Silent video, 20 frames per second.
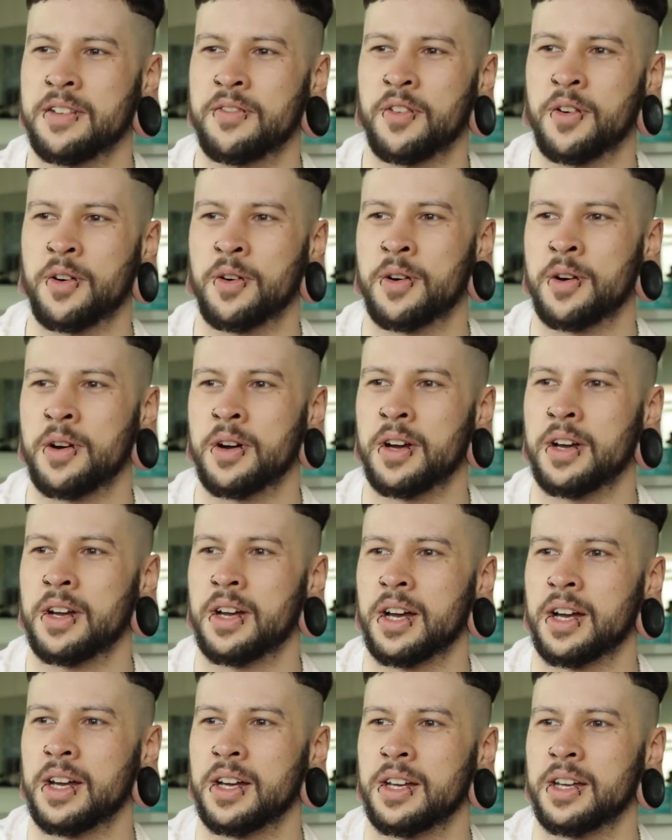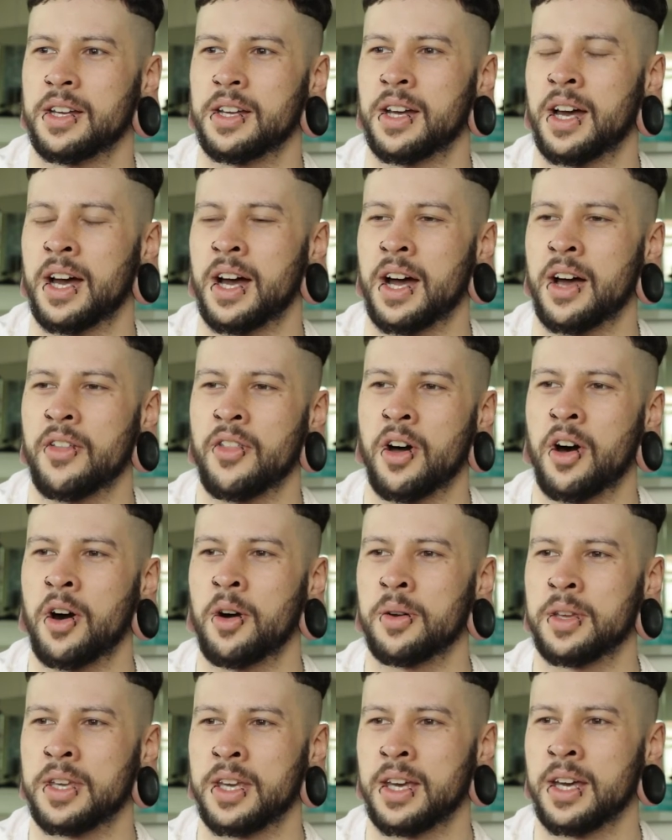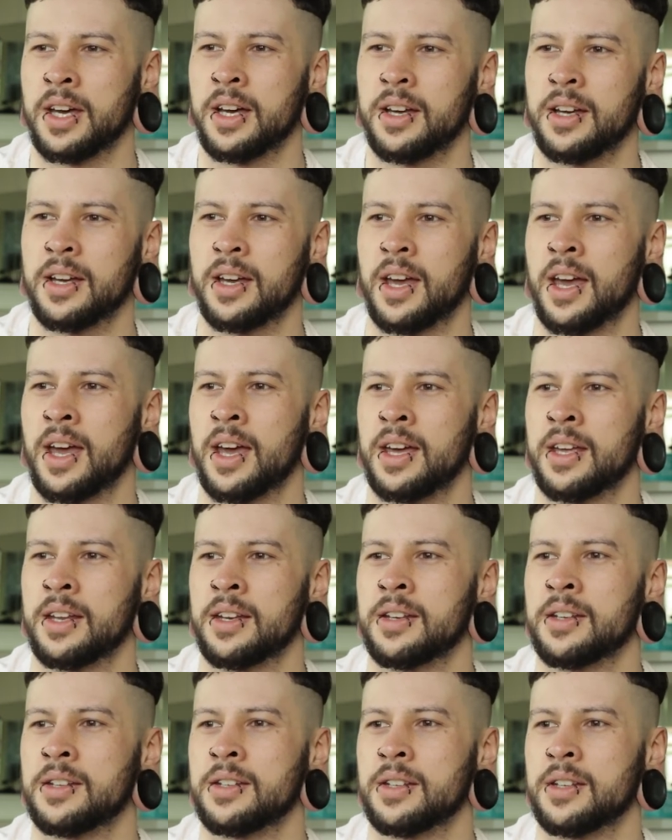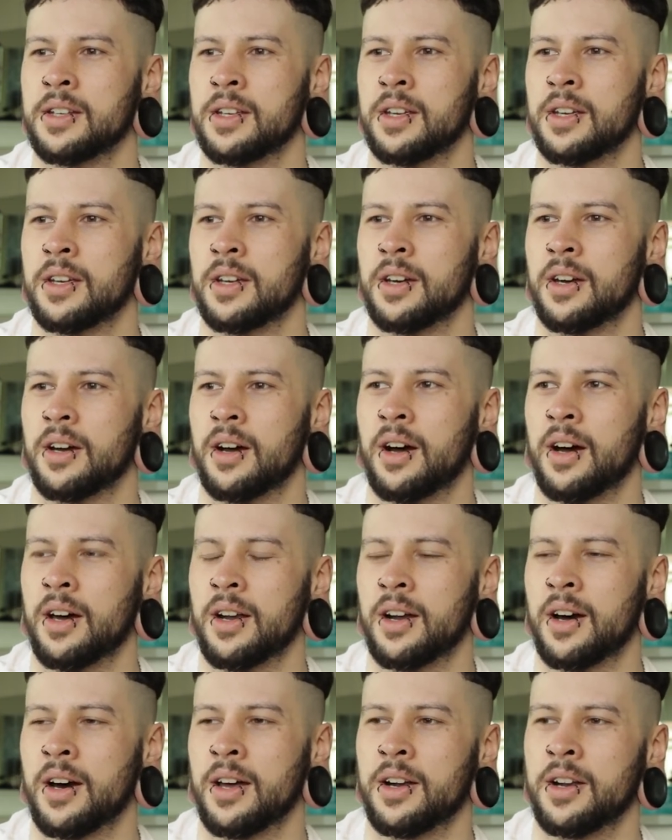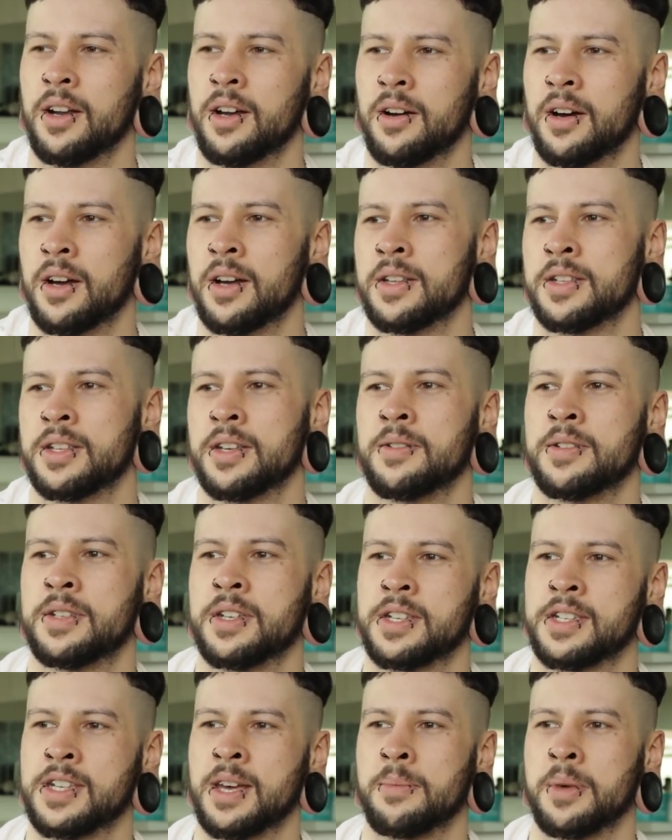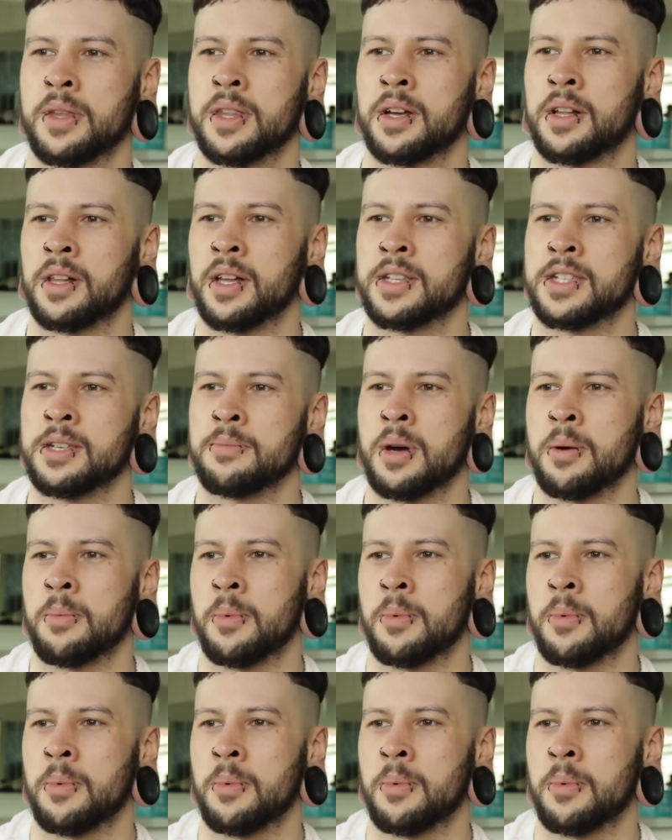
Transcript: for the whole year, and I don't know, there was just something that clicked in my